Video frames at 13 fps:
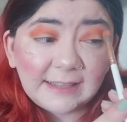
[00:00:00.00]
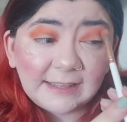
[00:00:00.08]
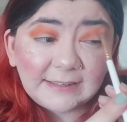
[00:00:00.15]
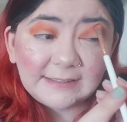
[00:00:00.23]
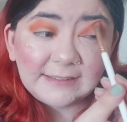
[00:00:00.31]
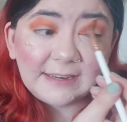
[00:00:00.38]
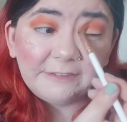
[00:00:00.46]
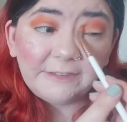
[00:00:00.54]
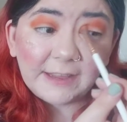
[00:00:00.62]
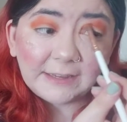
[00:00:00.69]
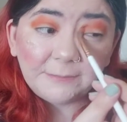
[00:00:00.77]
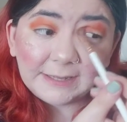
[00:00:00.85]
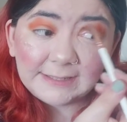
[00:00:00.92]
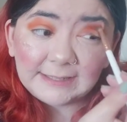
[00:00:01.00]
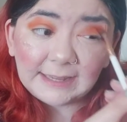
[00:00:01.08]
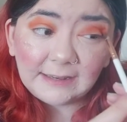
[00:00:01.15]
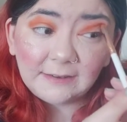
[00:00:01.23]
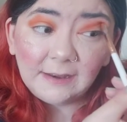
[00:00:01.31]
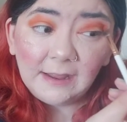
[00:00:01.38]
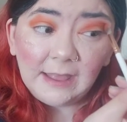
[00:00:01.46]
that doesn't affect my
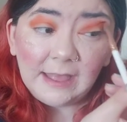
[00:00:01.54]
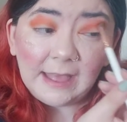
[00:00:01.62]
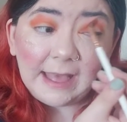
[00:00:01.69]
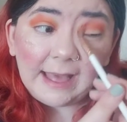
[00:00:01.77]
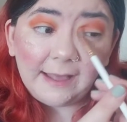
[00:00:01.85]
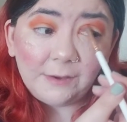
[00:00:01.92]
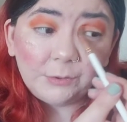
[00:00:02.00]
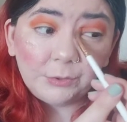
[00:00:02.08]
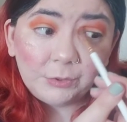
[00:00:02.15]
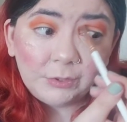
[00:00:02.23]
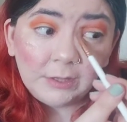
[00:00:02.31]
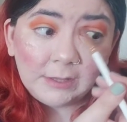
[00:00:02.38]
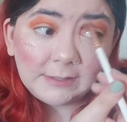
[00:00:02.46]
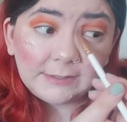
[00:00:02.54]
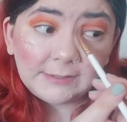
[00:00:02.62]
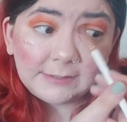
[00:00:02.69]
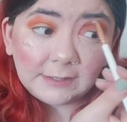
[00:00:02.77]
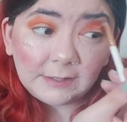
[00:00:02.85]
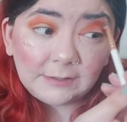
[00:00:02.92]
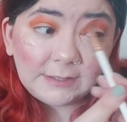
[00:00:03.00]
skin at all.
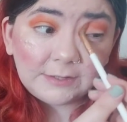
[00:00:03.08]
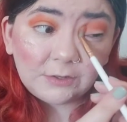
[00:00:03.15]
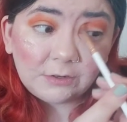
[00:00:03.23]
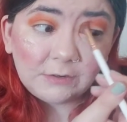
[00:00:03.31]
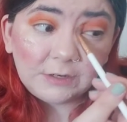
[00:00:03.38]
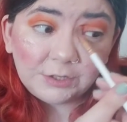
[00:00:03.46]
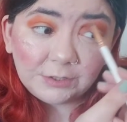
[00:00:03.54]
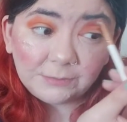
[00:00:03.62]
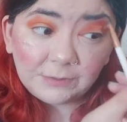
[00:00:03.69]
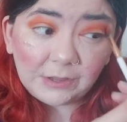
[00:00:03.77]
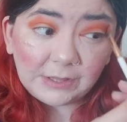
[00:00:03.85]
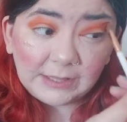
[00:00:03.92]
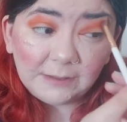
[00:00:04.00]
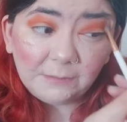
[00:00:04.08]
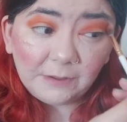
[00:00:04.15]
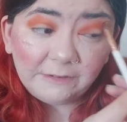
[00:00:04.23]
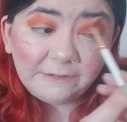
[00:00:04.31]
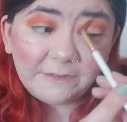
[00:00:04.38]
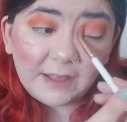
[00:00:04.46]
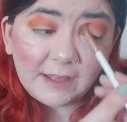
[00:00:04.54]
So this orange I'm going in
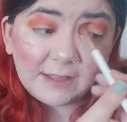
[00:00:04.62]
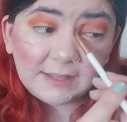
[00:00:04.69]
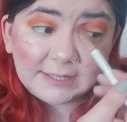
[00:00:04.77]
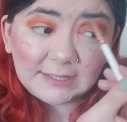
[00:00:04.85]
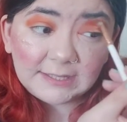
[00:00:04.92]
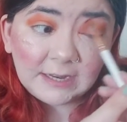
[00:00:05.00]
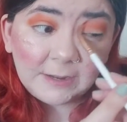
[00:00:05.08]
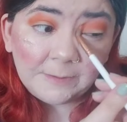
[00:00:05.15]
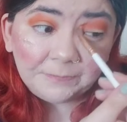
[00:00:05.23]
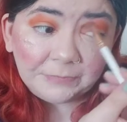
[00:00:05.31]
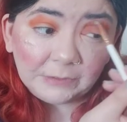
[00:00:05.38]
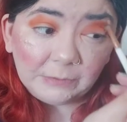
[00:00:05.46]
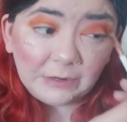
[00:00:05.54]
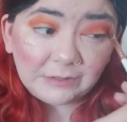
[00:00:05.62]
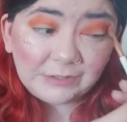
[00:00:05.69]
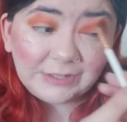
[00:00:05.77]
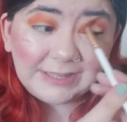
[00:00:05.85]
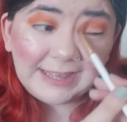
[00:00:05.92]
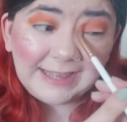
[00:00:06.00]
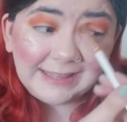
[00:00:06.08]
with first. When I was
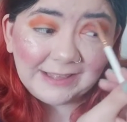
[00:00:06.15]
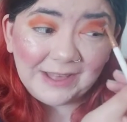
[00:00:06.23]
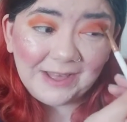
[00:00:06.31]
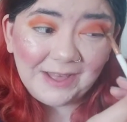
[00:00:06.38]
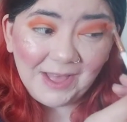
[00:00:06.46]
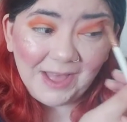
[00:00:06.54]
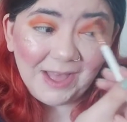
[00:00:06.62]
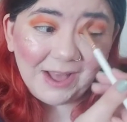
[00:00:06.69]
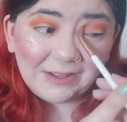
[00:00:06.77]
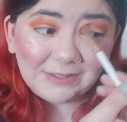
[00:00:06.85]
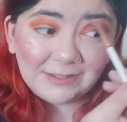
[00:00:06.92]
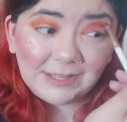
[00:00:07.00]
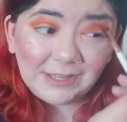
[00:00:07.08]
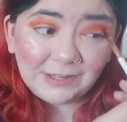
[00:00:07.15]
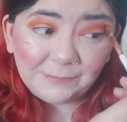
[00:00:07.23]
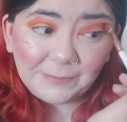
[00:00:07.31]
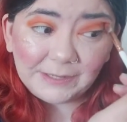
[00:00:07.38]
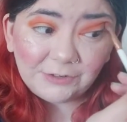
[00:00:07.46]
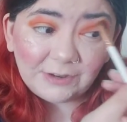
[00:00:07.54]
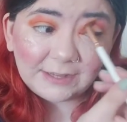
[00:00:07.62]
looking I was looking on
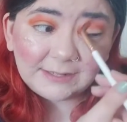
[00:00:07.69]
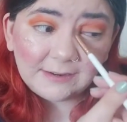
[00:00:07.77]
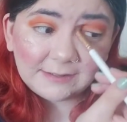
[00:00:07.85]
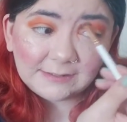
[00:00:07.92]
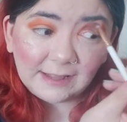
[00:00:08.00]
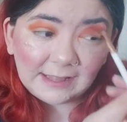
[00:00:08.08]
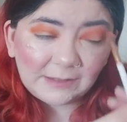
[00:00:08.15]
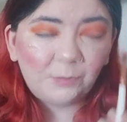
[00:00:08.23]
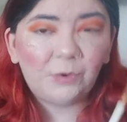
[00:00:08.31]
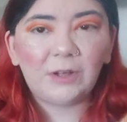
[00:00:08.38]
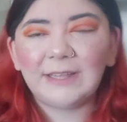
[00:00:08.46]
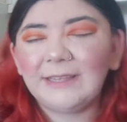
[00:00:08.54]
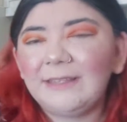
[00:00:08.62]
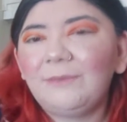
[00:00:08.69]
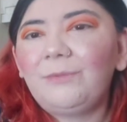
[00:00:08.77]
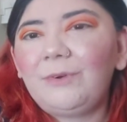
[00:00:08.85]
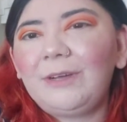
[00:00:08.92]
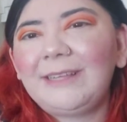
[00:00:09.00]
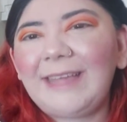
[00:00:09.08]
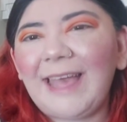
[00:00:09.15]
Pinterest, and I was like, what
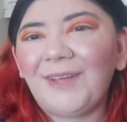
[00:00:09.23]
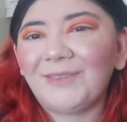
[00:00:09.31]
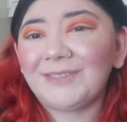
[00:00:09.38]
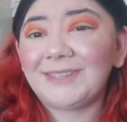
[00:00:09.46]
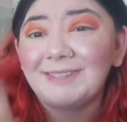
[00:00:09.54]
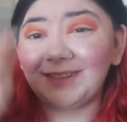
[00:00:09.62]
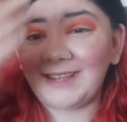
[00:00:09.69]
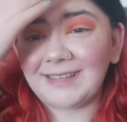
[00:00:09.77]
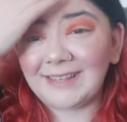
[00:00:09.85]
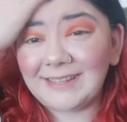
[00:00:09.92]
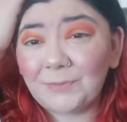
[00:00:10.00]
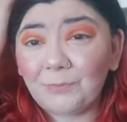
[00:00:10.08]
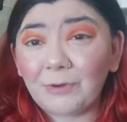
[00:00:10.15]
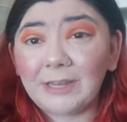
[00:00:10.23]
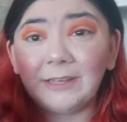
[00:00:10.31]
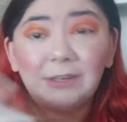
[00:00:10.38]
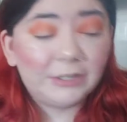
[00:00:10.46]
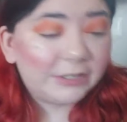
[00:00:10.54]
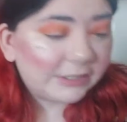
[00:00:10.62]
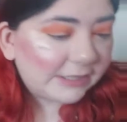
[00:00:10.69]
counts as like a spring
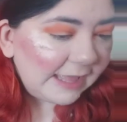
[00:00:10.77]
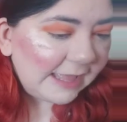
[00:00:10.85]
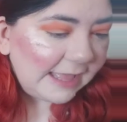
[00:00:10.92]
look?